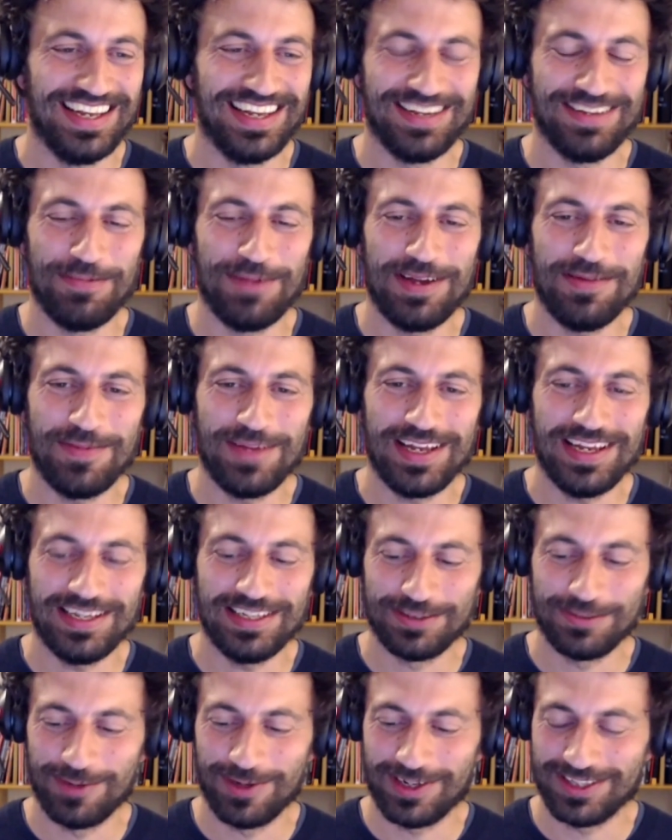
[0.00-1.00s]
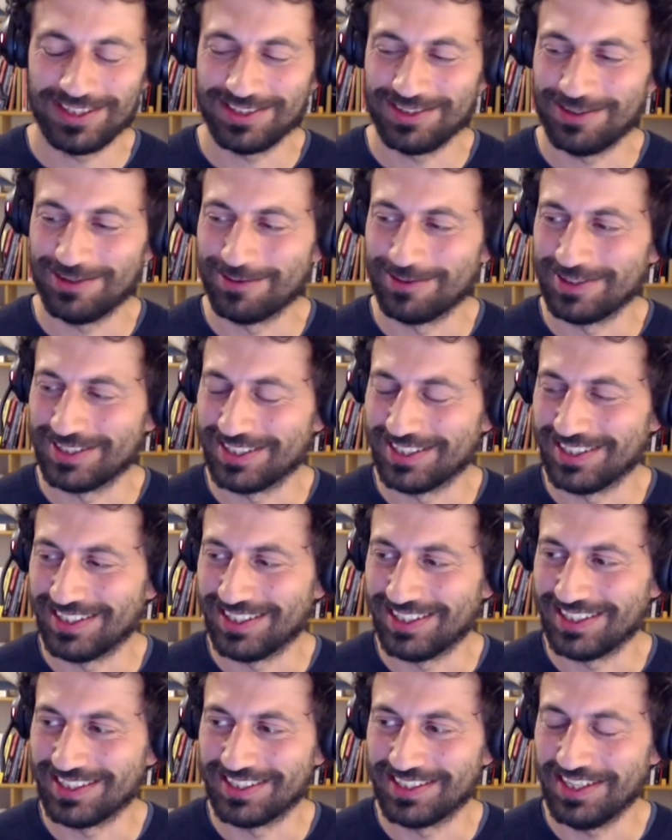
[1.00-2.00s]
my answer is always
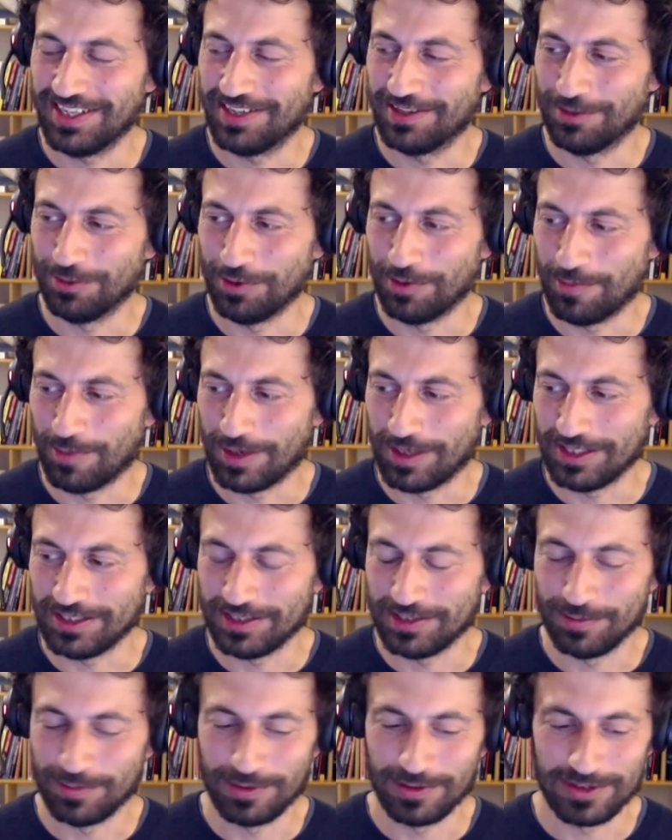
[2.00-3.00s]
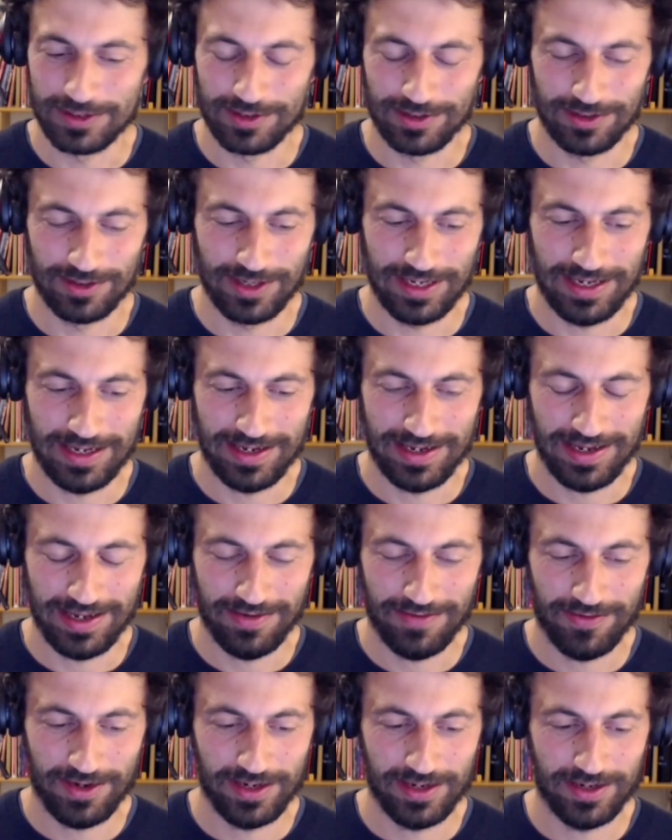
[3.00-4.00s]
stick to the principles. So
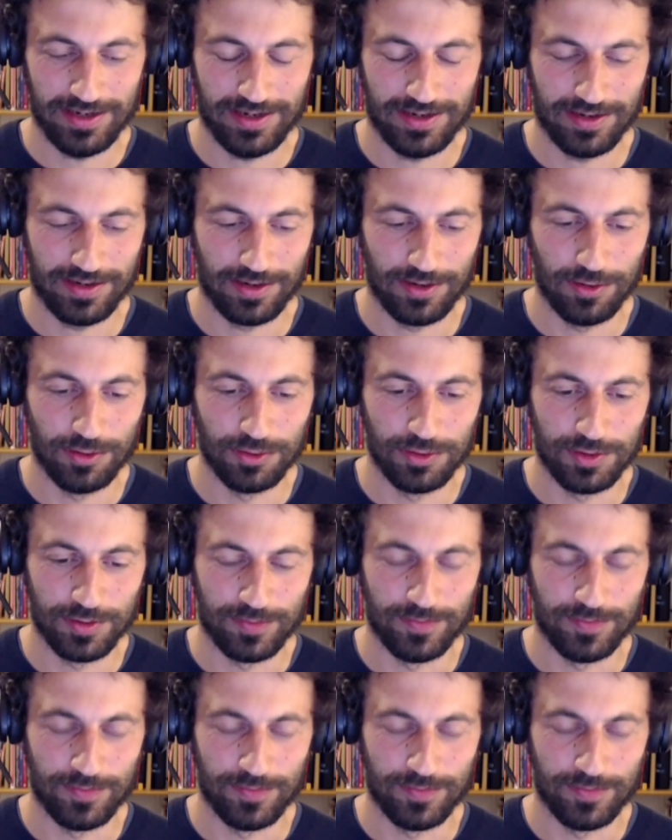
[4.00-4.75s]
every good